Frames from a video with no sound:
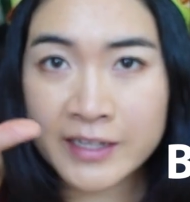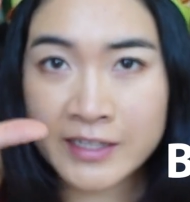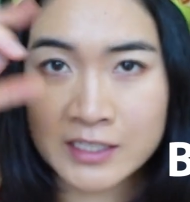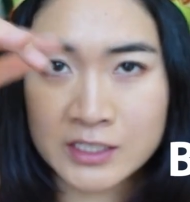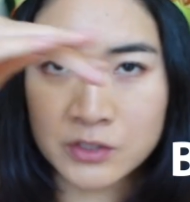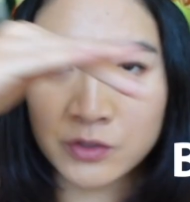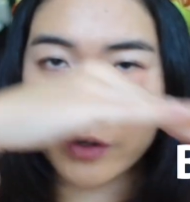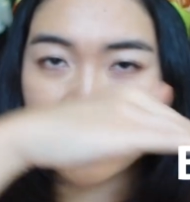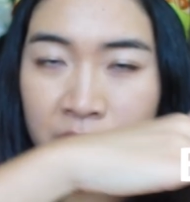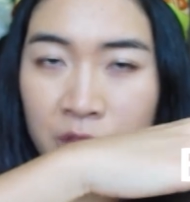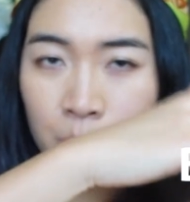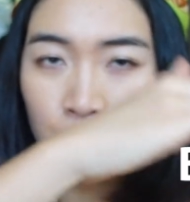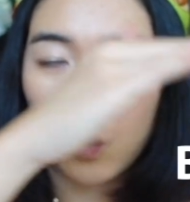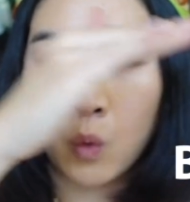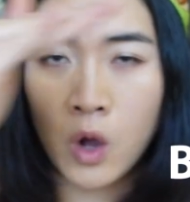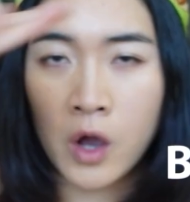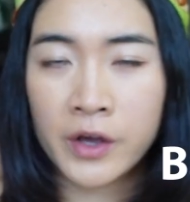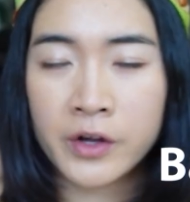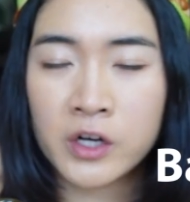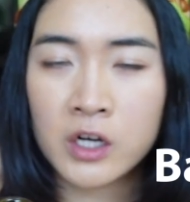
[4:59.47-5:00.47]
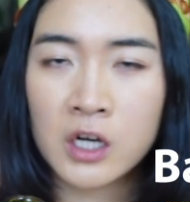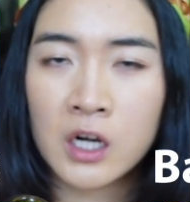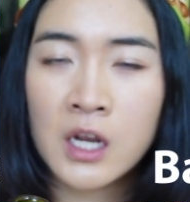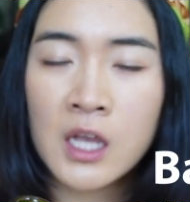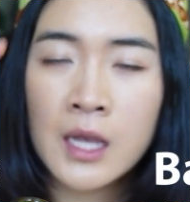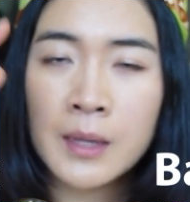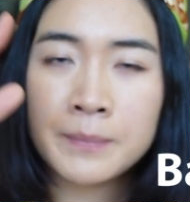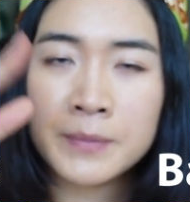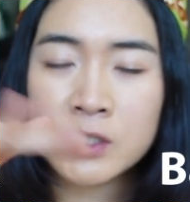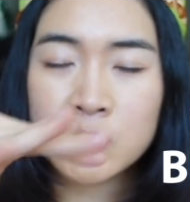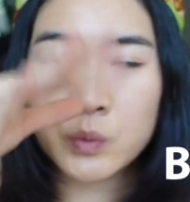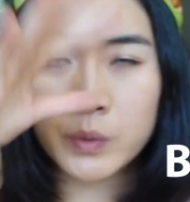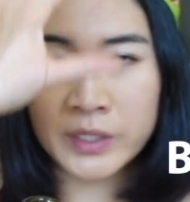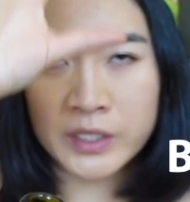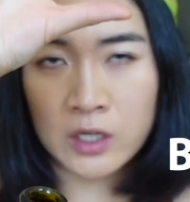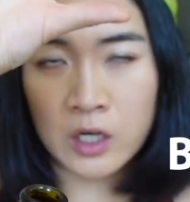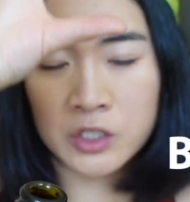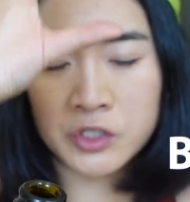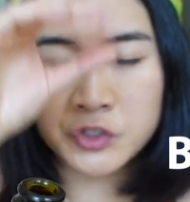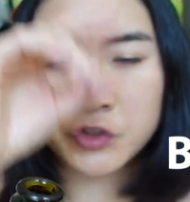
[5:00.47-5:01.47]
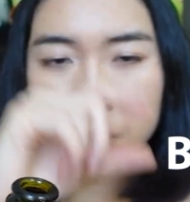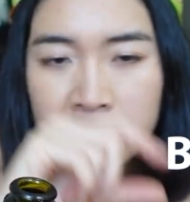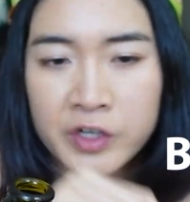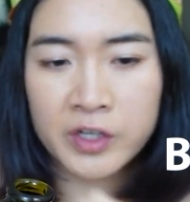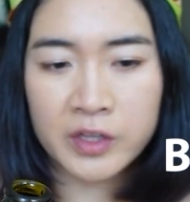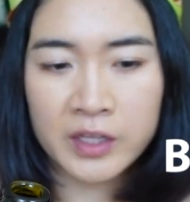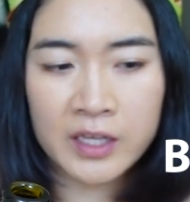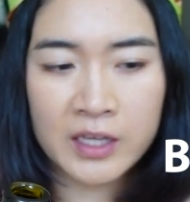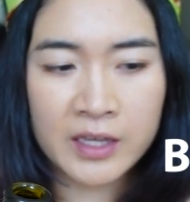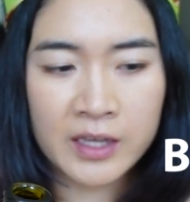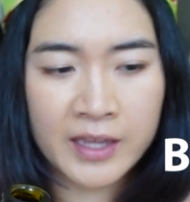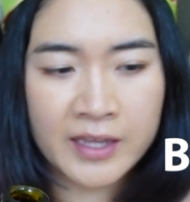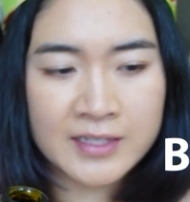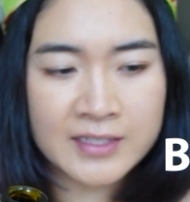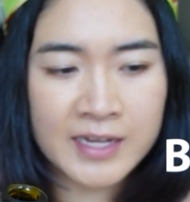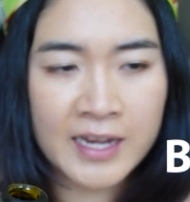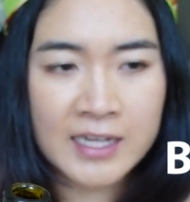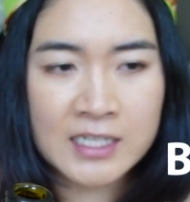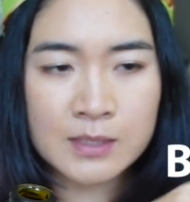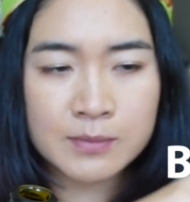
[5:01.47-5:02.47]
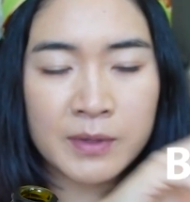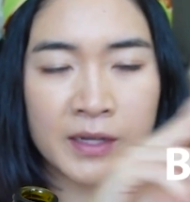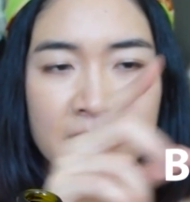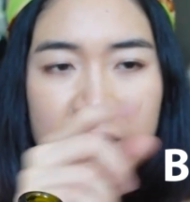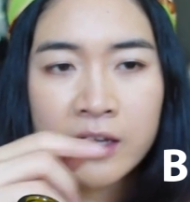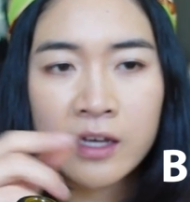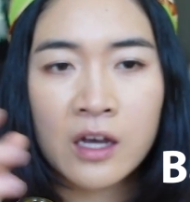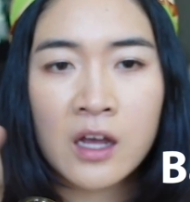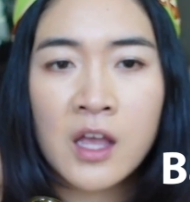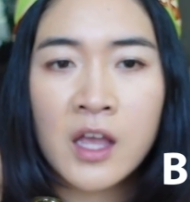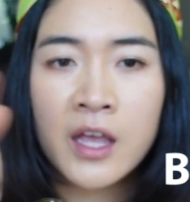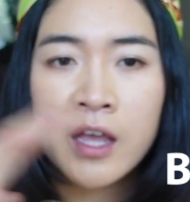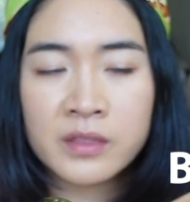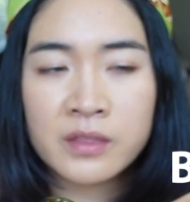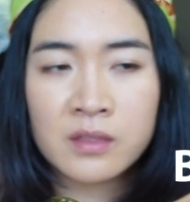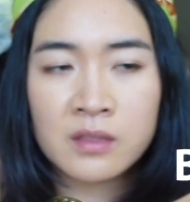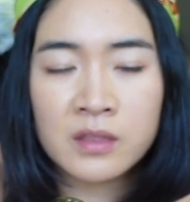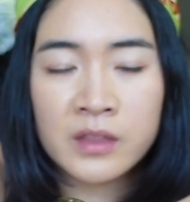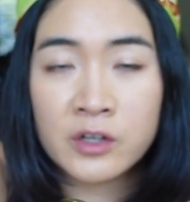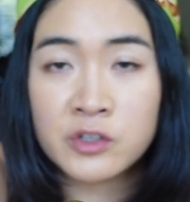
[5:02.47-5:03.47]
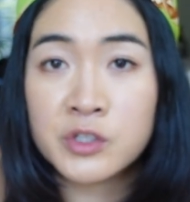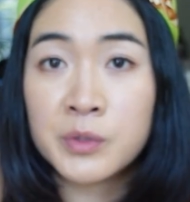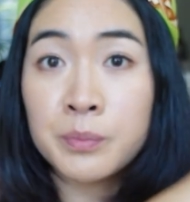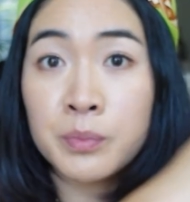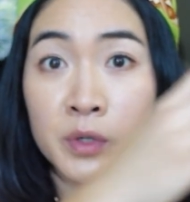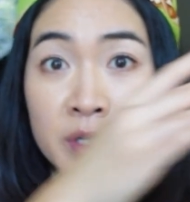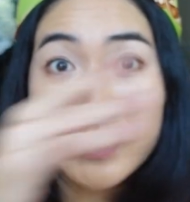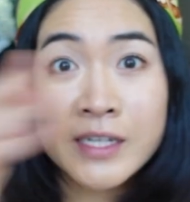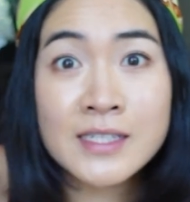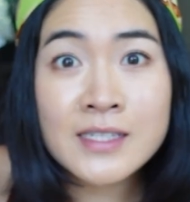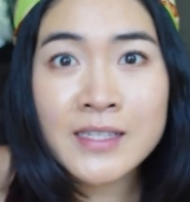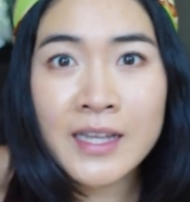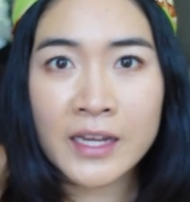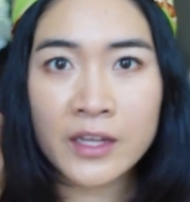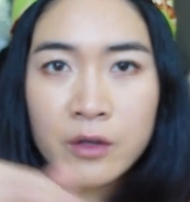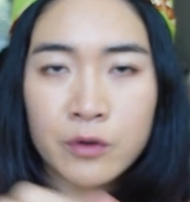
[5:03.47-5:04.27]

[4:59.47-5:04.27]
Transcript: is, like the water between Australia and Tasmania, there's a breeze that